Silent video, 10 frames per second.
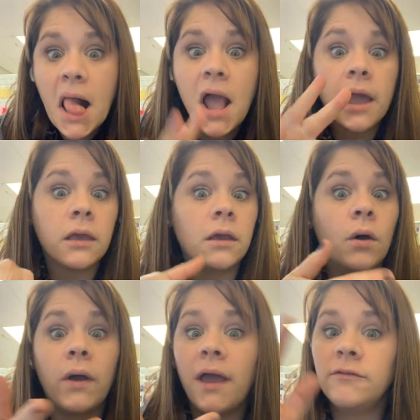It can
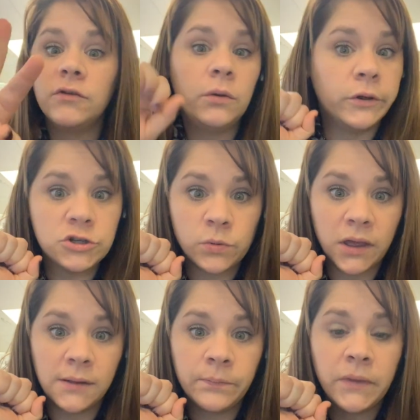go every which
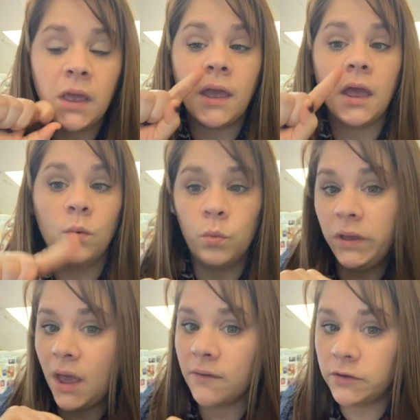way. And
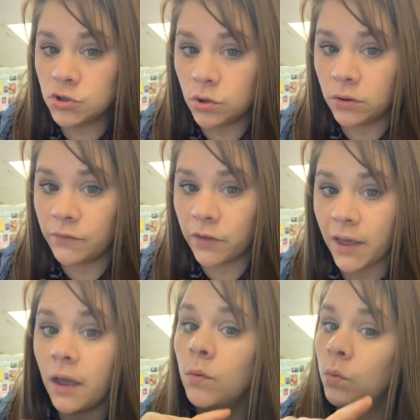we have control over
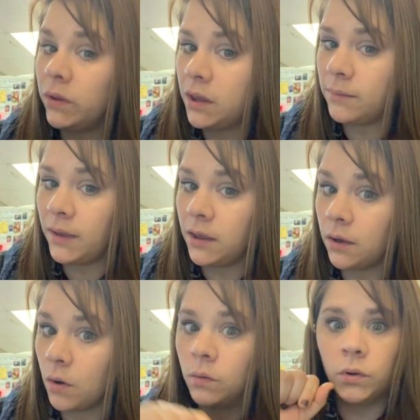that, and we can make it
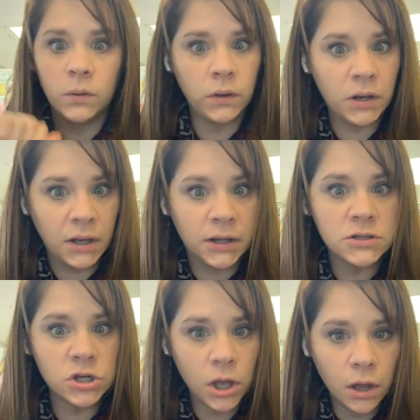go where we need it
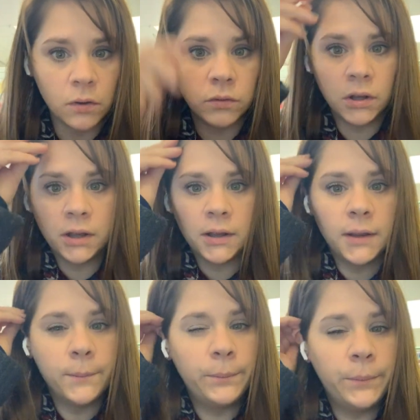to go.
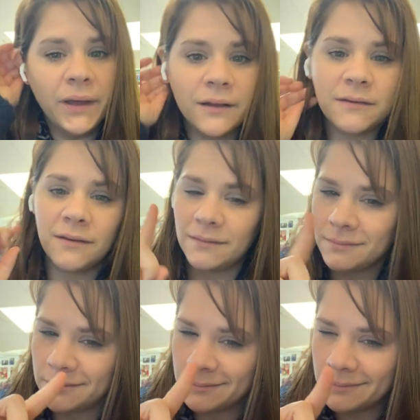But
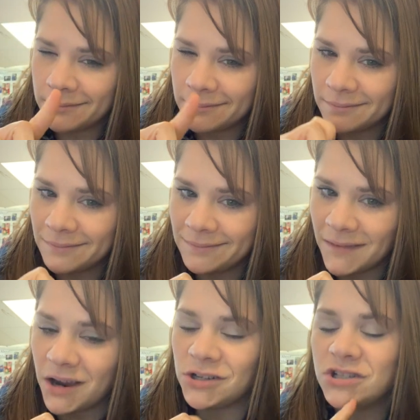
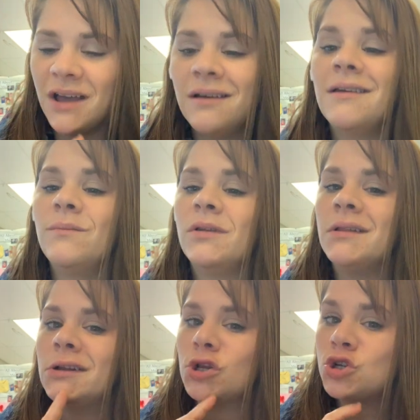our tongue can be a
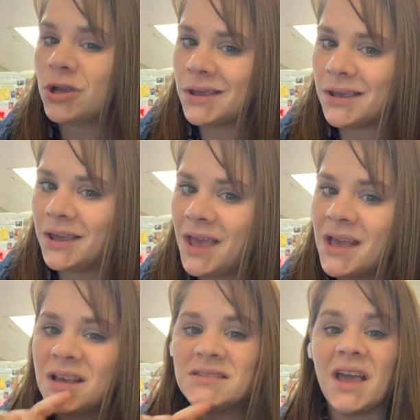little tricky
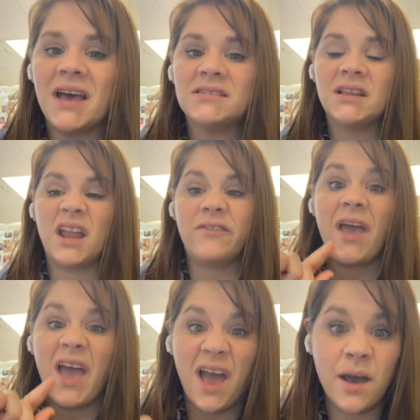because it has a lot of
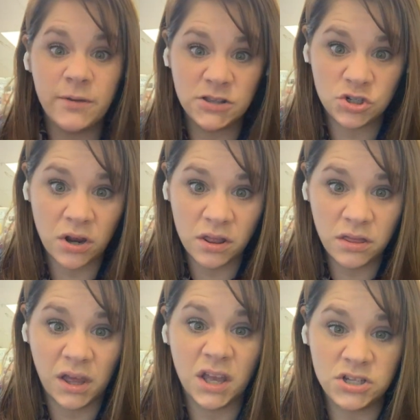habit strength,
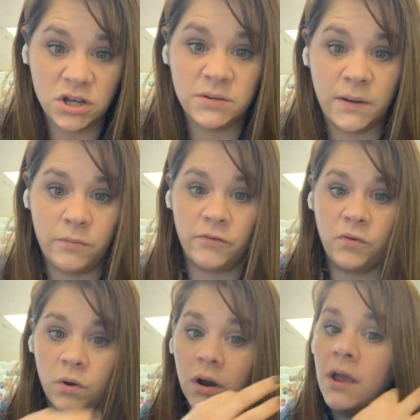like I talked about
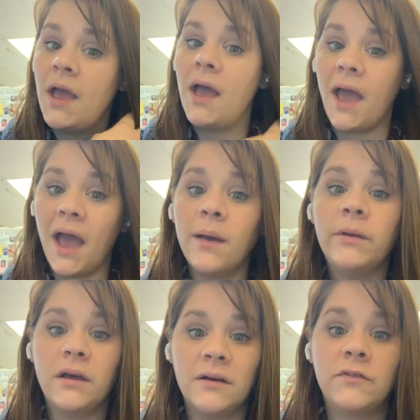before. A
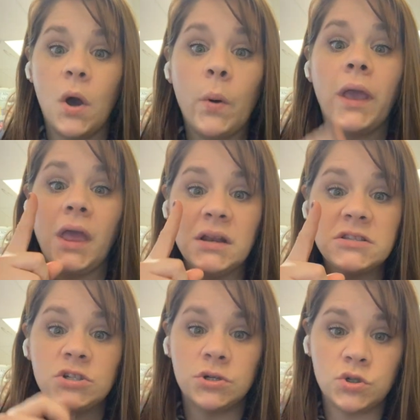habit of going in a
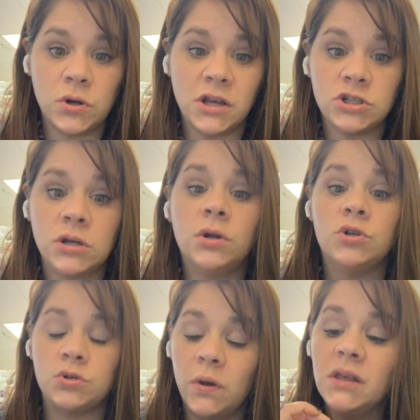certain direction or
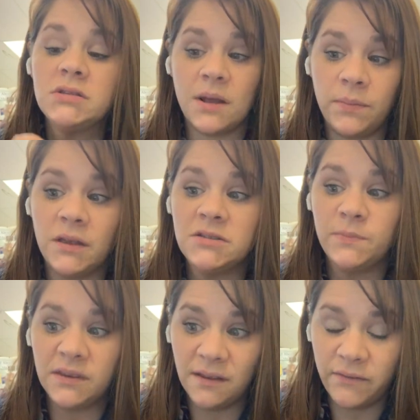doing something
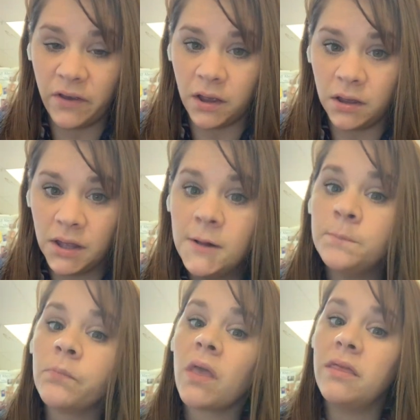specific
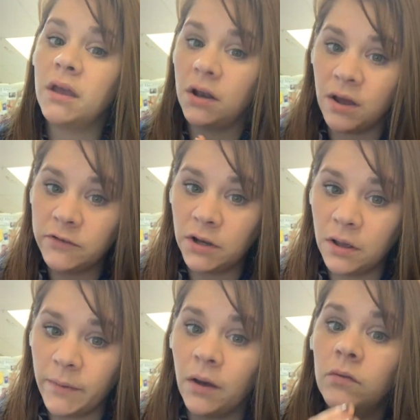that can often
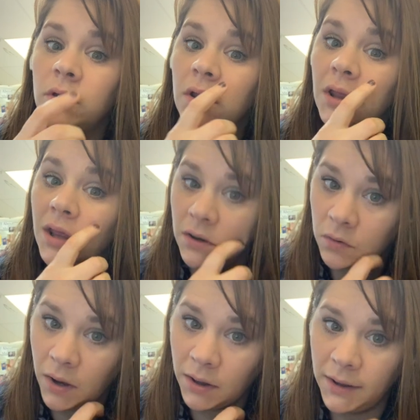come out
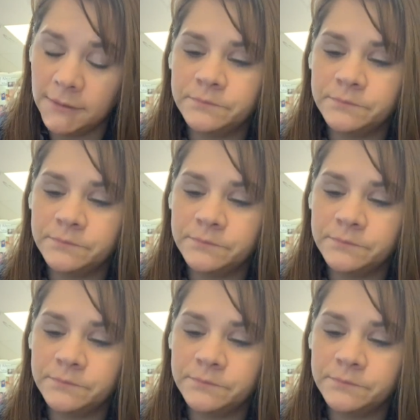incorrectly.